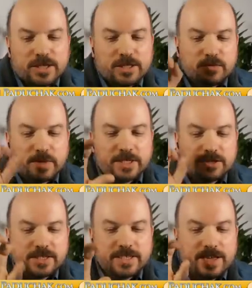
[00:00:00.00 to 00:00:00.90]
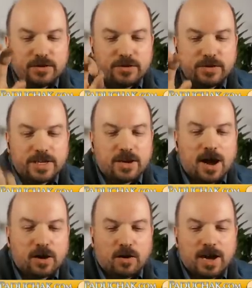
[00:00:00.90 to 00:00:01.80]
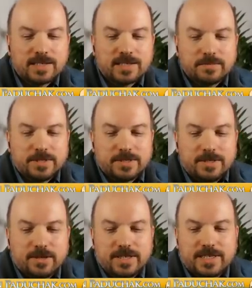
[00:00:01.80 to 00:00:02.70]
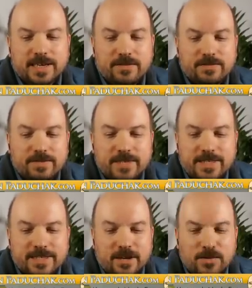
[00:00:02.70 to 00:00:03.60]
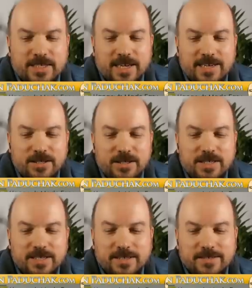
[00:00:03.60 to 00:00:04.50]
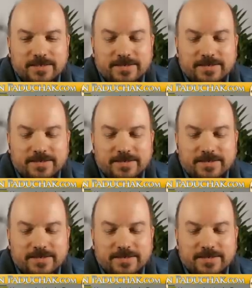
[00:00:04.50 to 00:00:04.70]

a bunch of pictures together, you get auto-awesomed. So it's always kind of interesting.